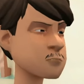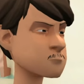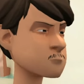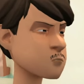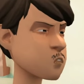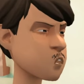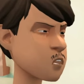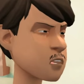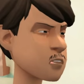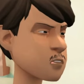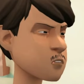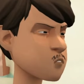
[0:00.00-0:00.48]

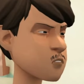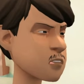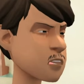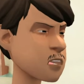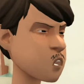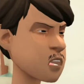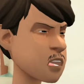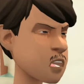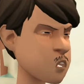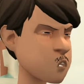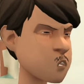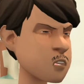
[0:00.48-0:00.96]
Moreover,
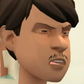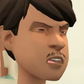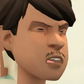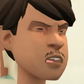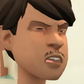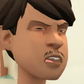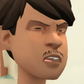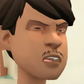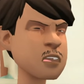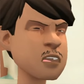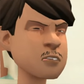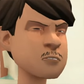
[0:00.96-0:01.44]
you are
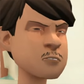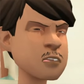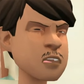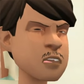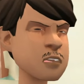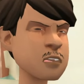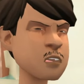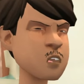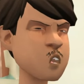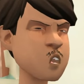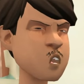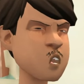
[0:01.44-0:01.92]
such a
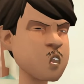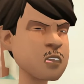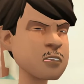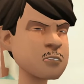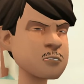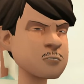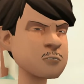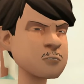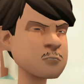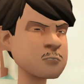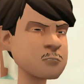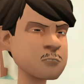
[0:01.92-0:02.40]
terrible cook.
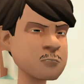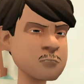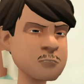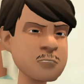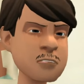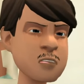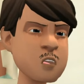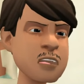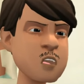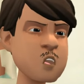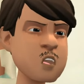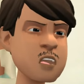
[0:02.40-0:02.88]

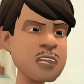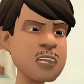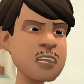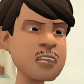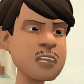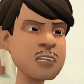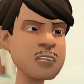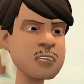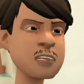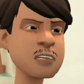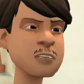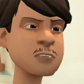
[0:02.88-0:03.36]
Do you
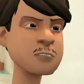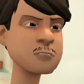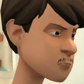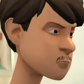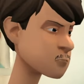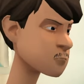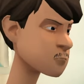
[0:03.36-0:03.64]
get that?